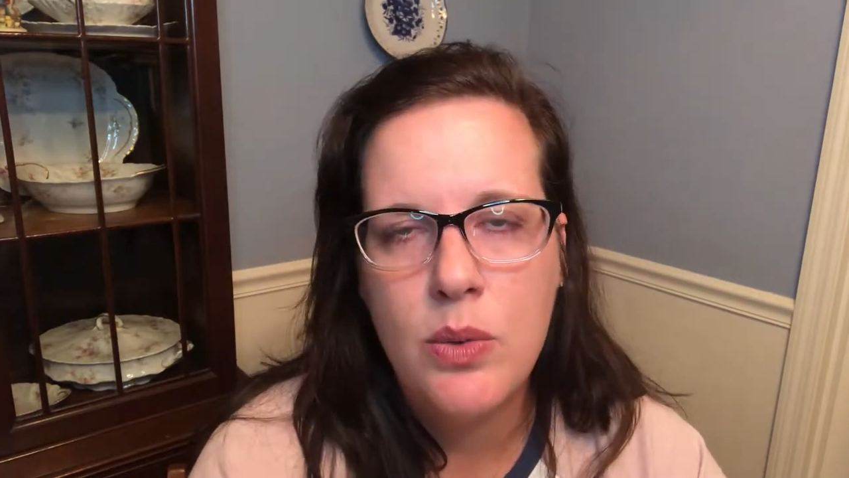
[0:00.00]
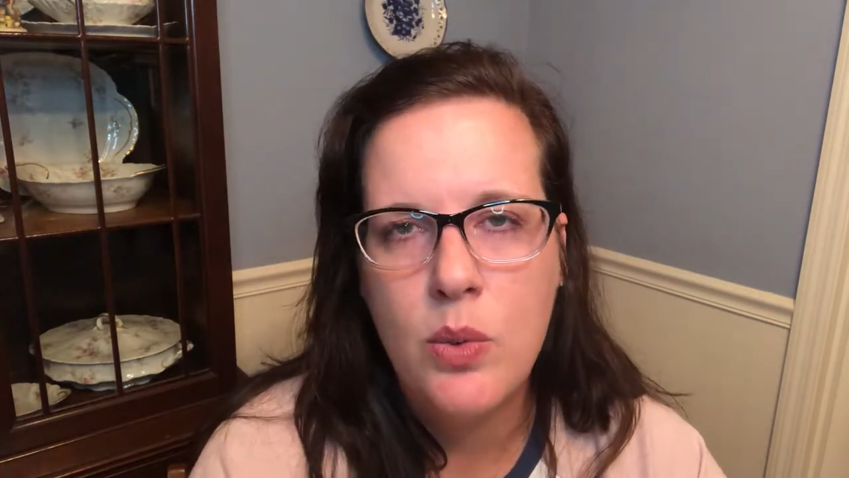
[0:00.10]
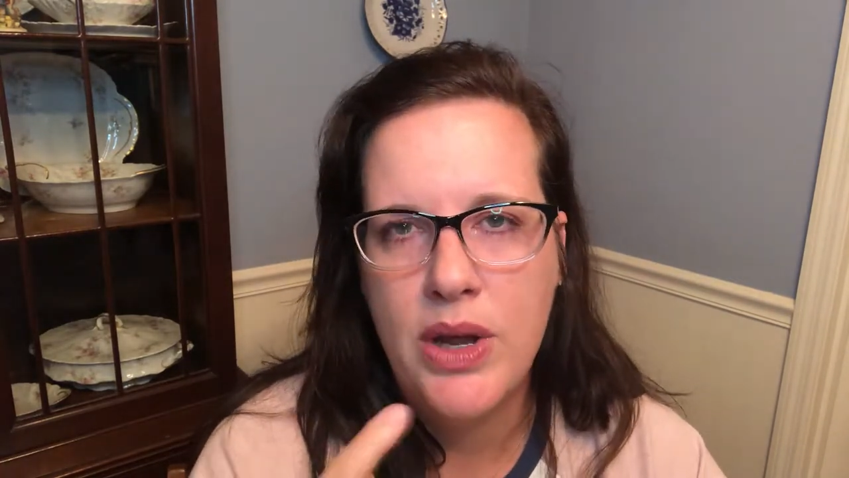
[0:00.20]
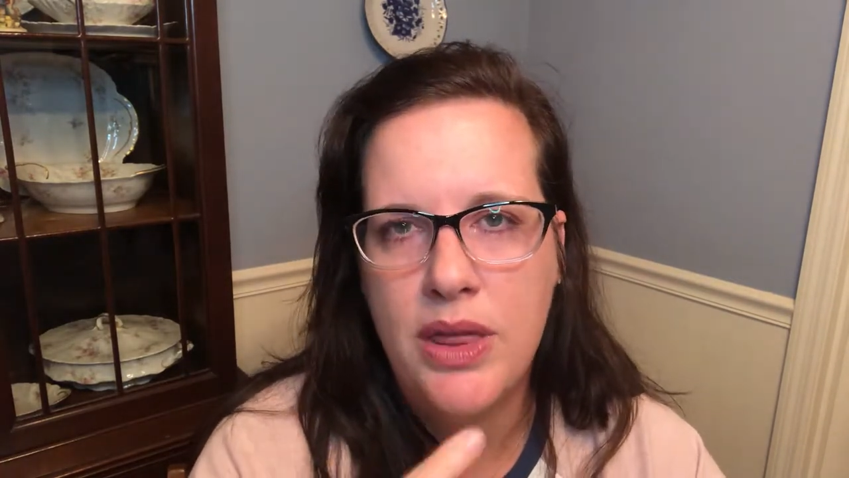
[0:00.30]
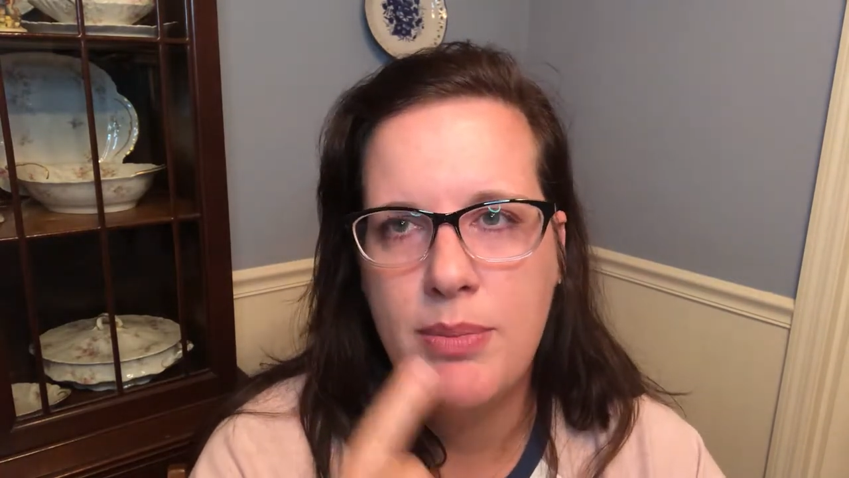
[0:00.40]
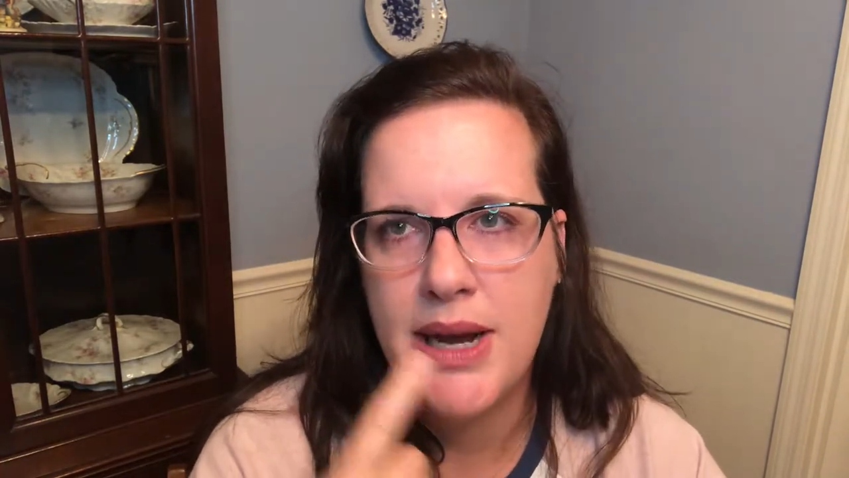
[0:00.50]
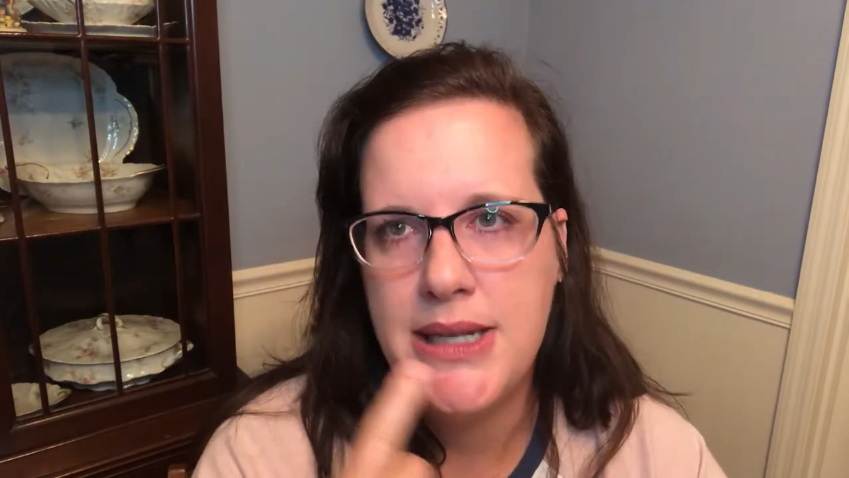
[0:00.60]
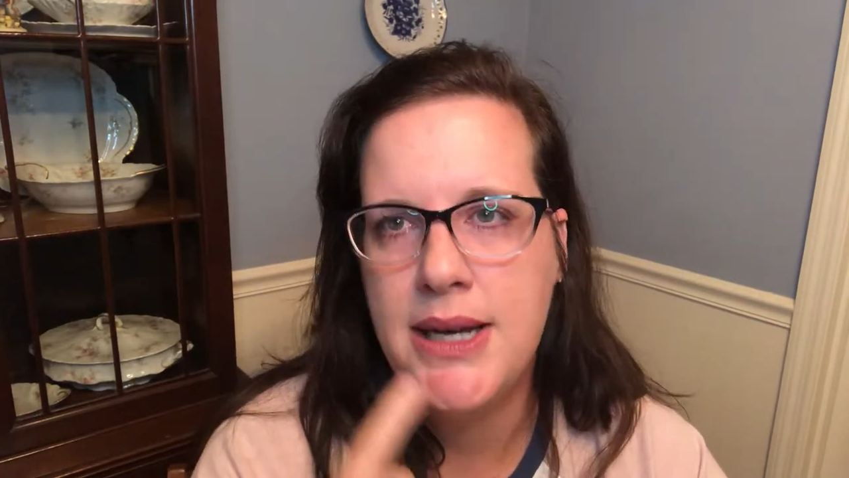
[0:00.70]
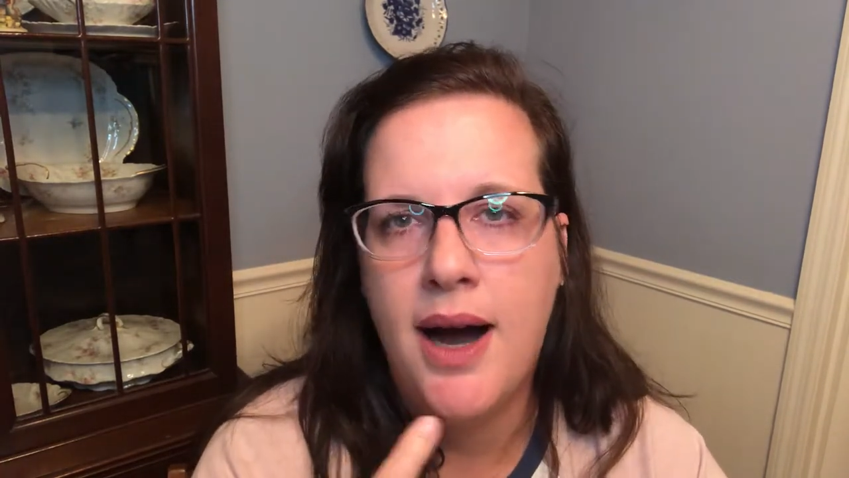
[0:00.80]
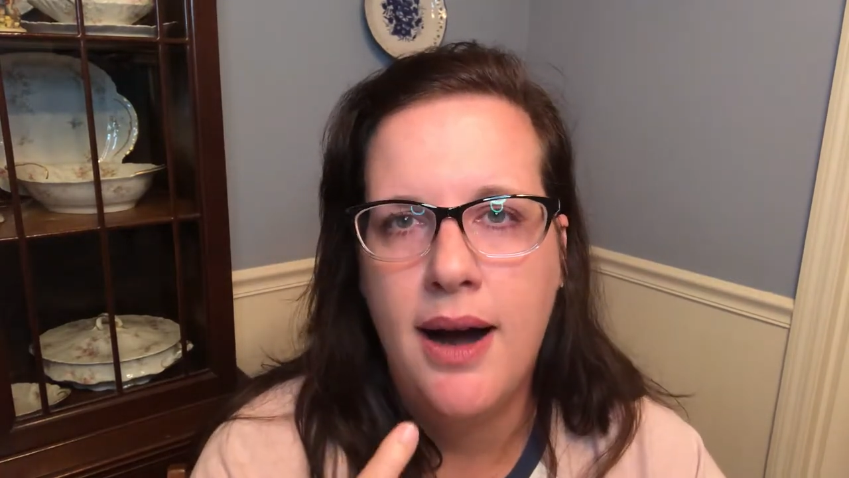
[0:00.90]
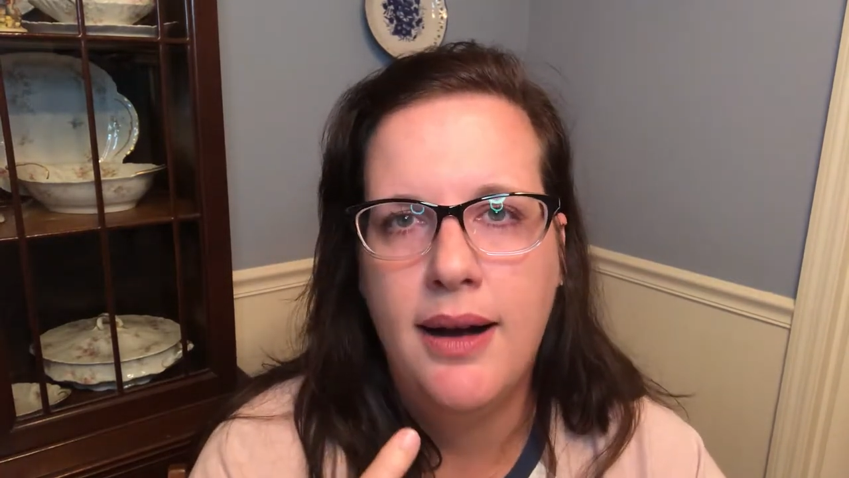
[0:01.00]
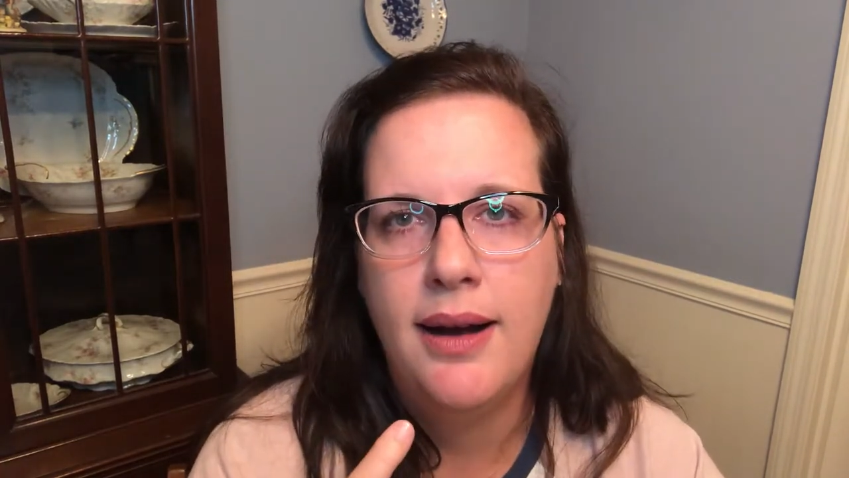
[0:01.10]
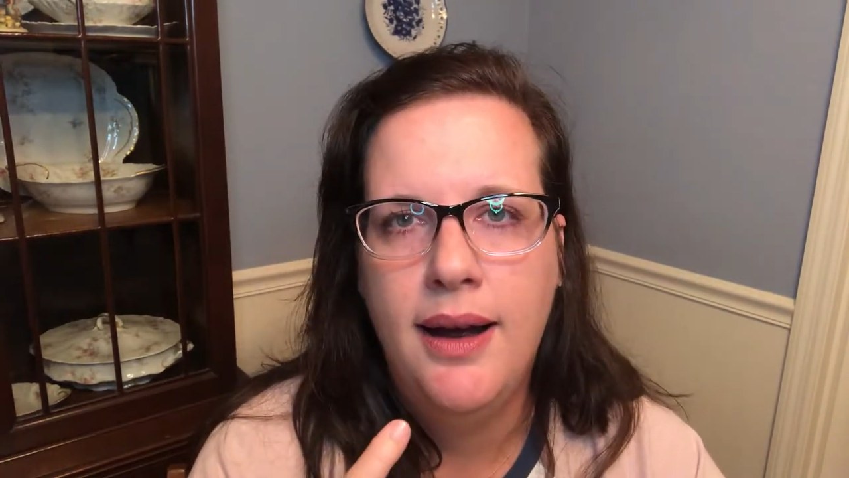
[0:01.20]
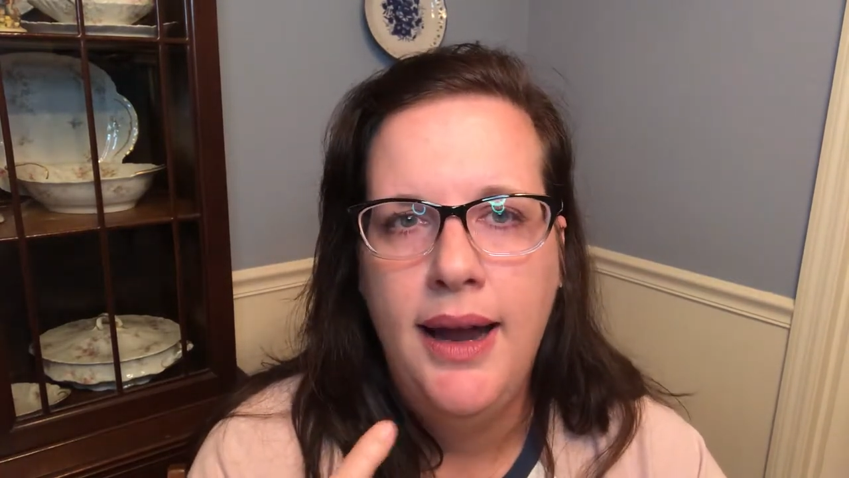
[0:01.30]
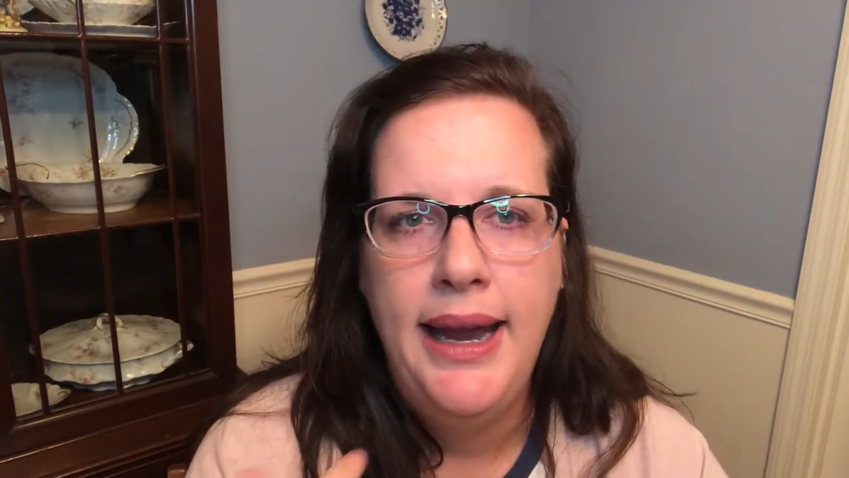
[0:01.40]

with my tongue.